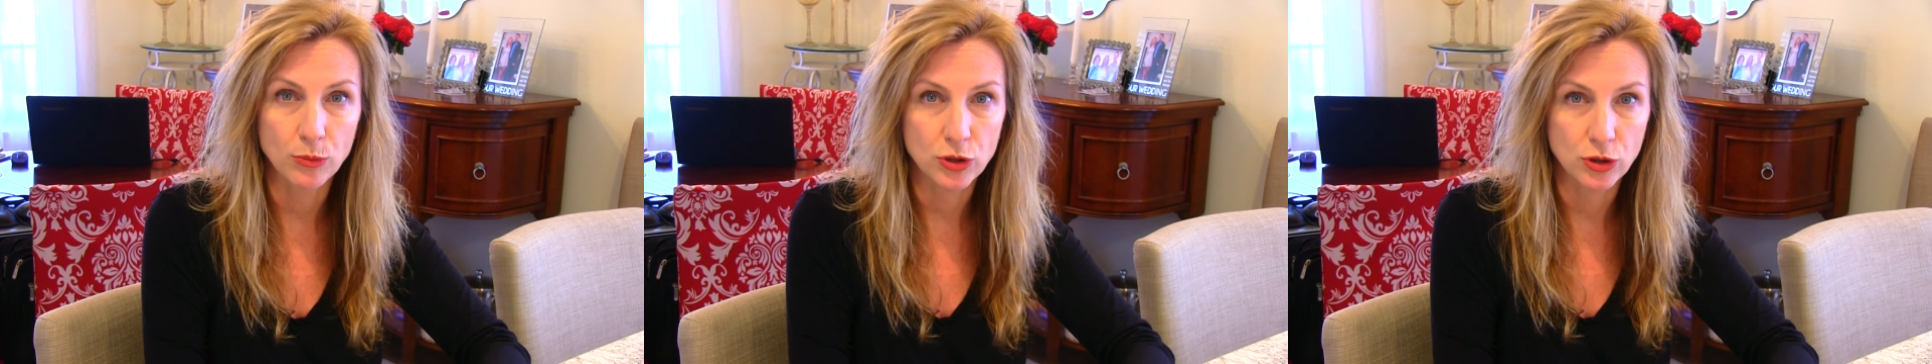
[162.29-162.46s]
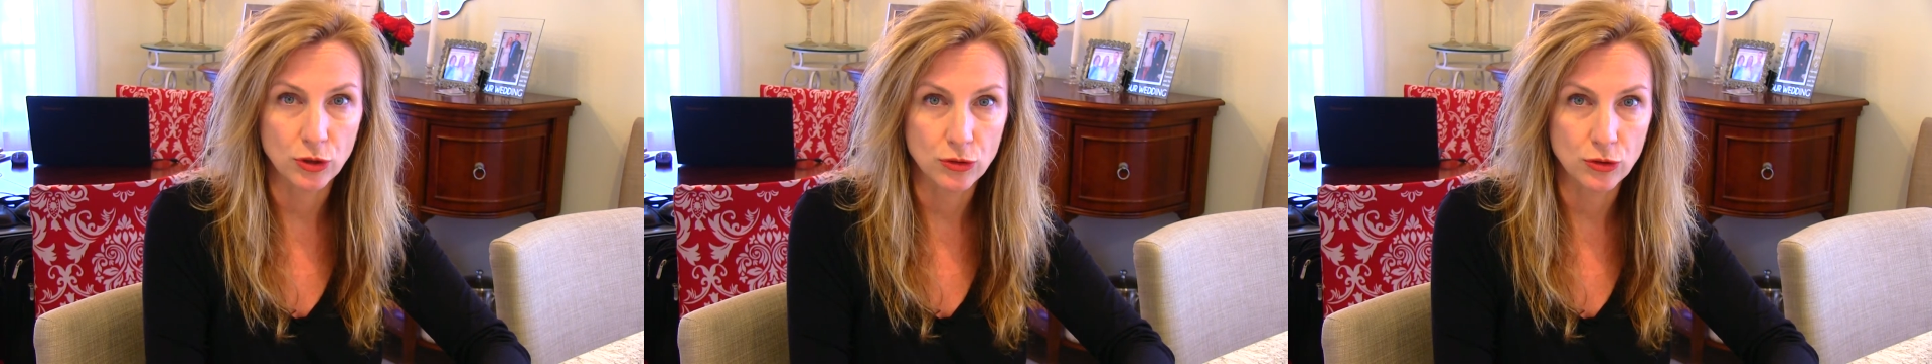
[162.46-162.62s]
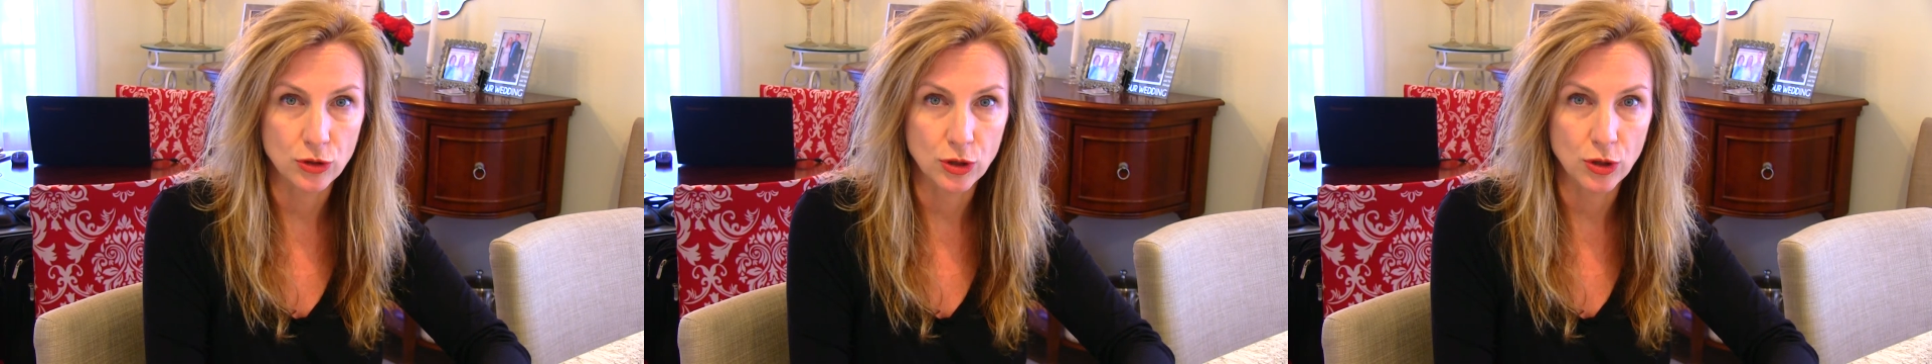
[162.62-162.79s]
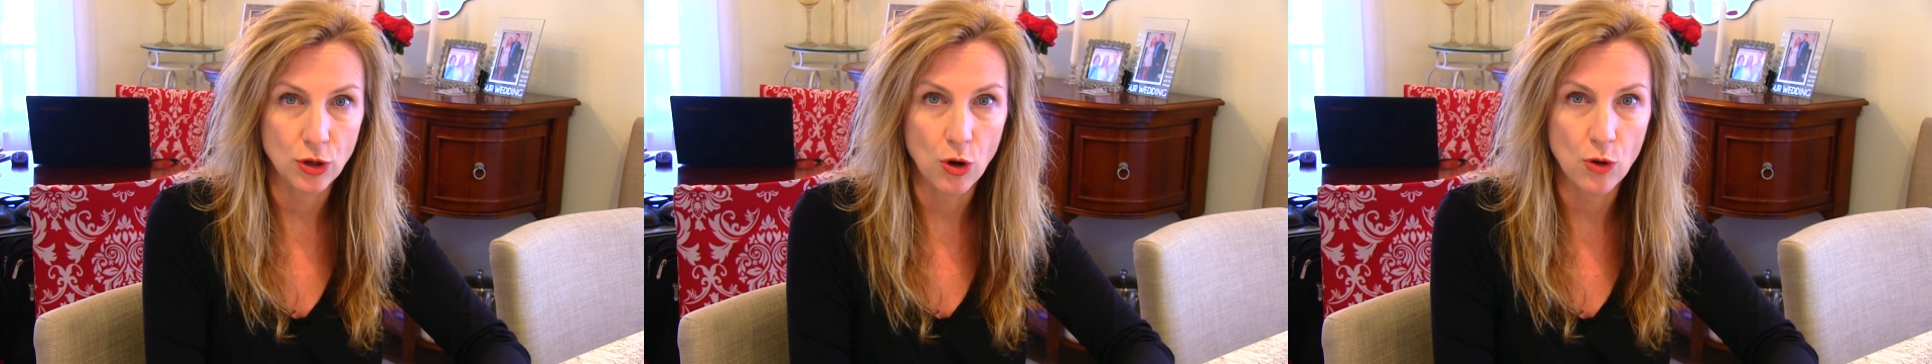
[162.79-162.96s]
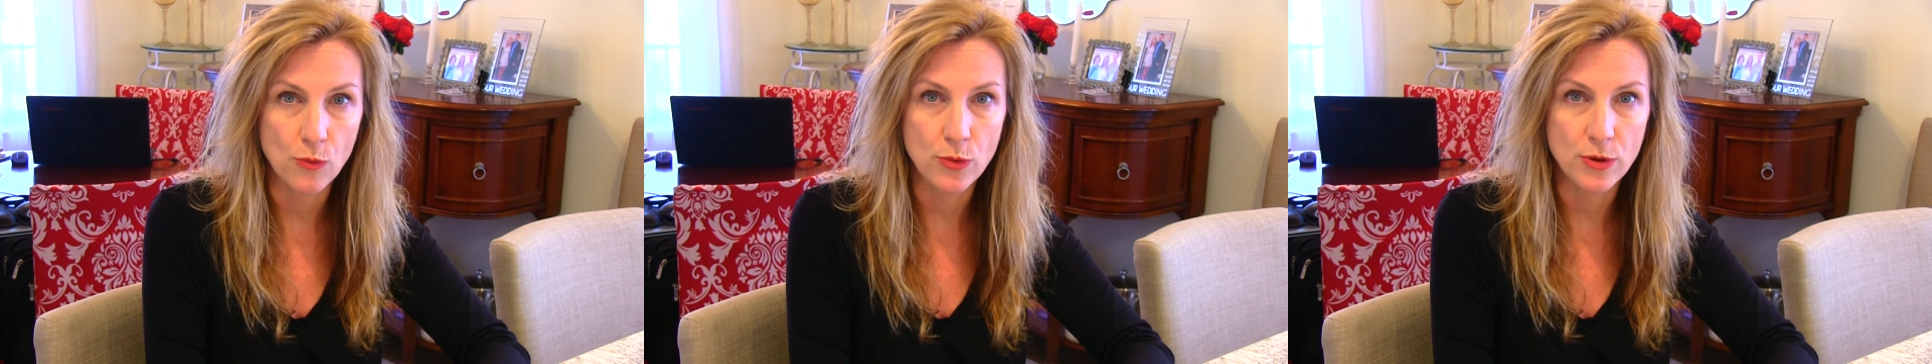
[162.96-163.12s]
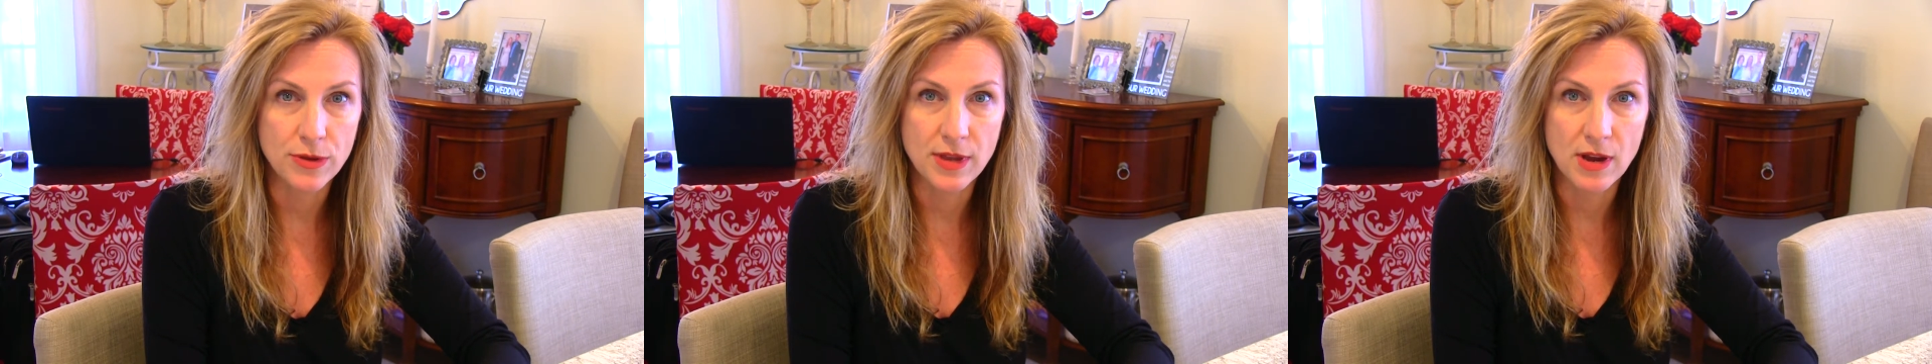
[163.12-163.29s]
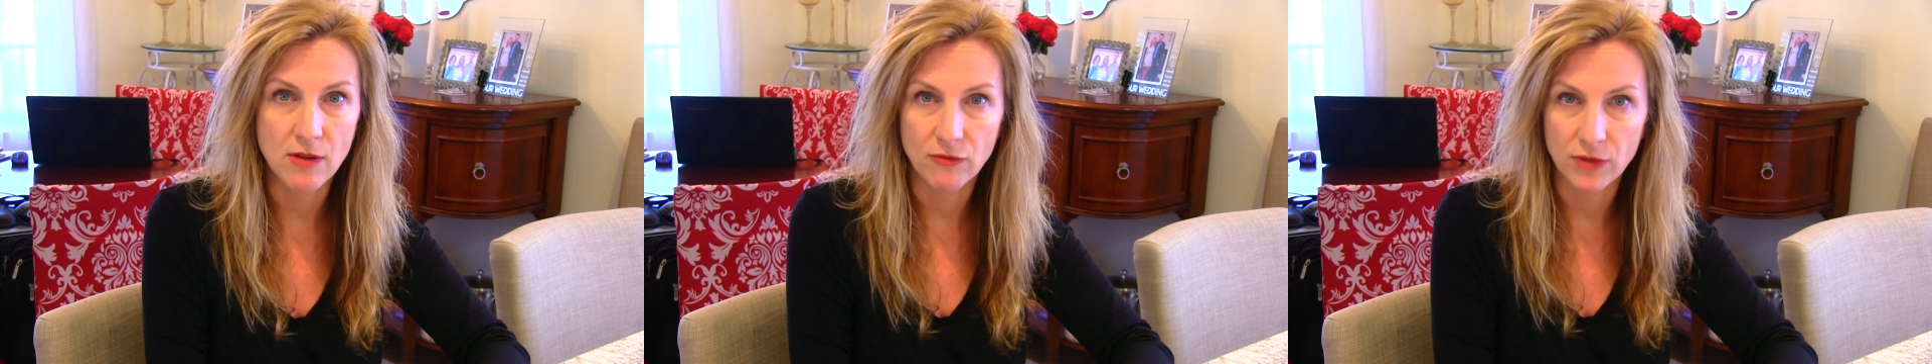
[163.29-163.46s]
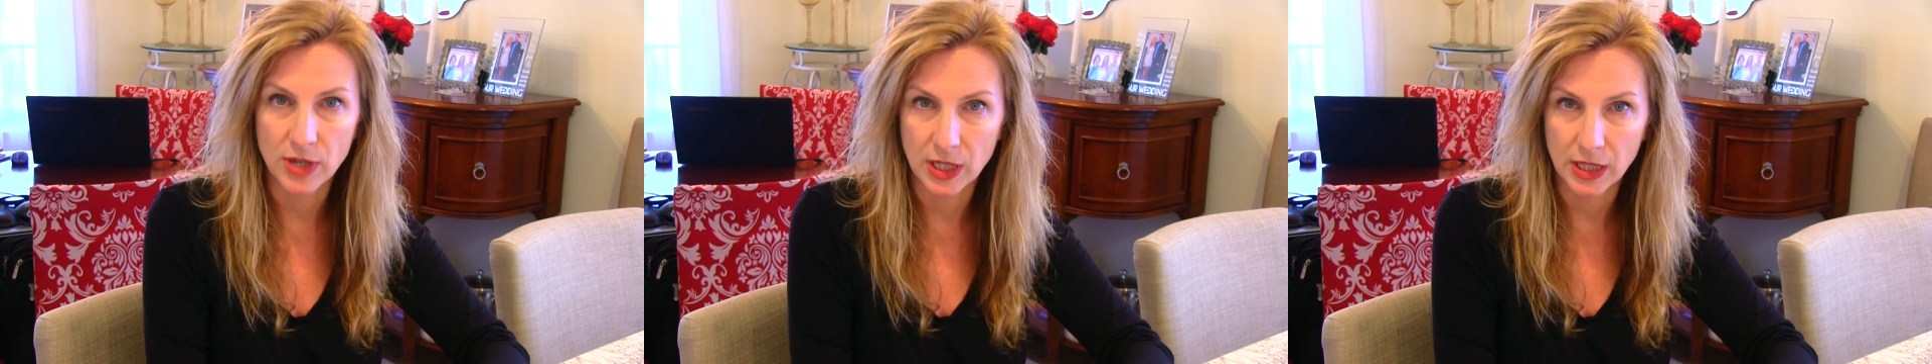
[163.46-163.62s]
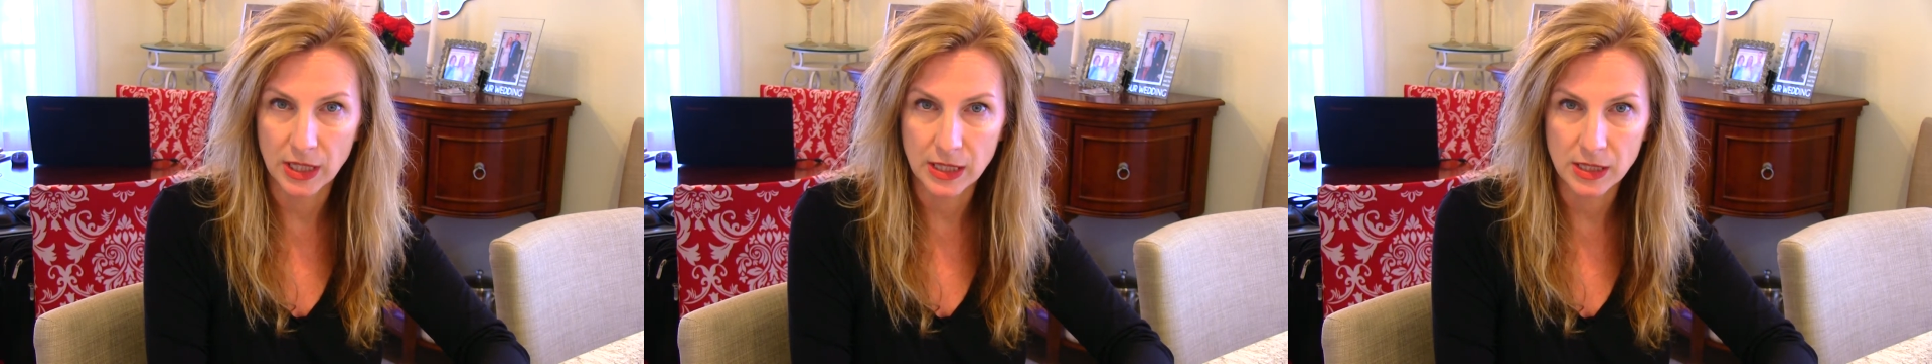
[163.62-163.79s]
children cope with their
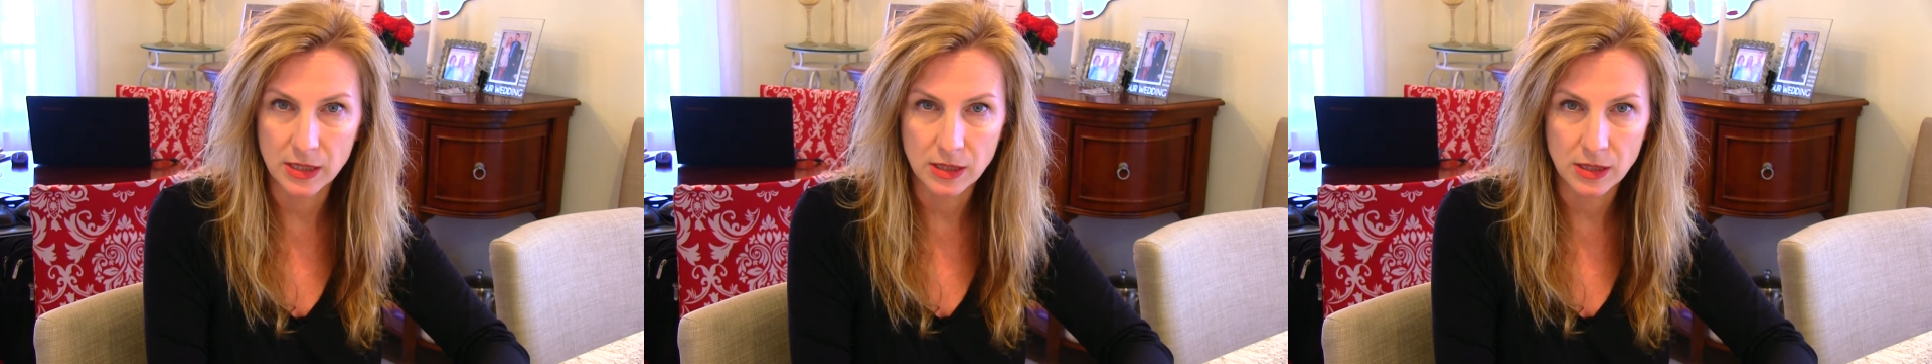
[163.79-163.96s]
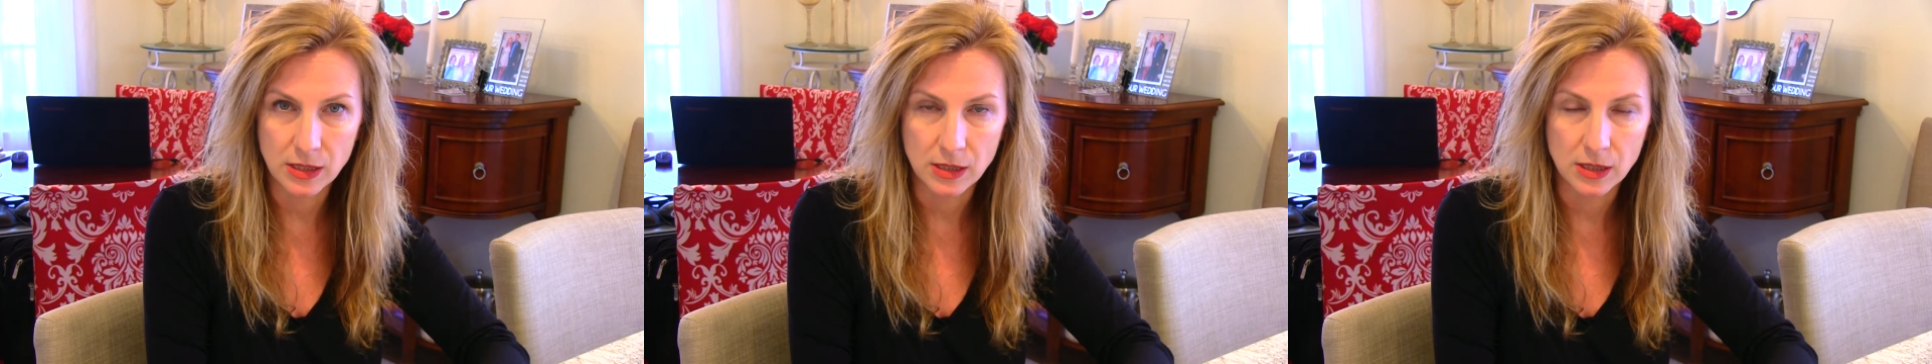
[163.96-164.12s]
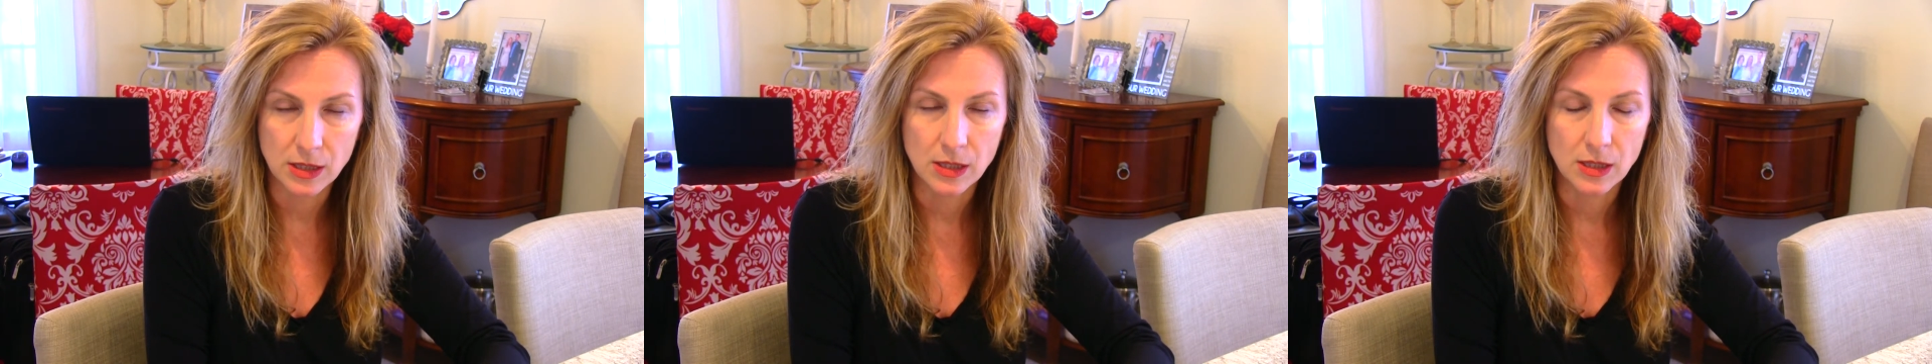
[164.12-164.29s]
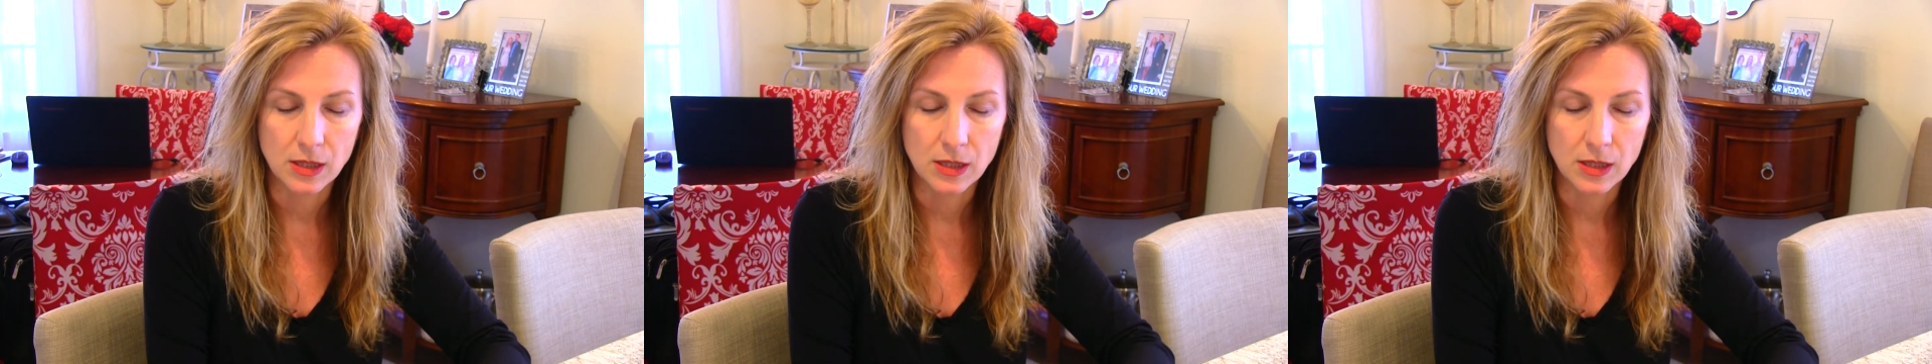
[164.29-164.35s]
feelings,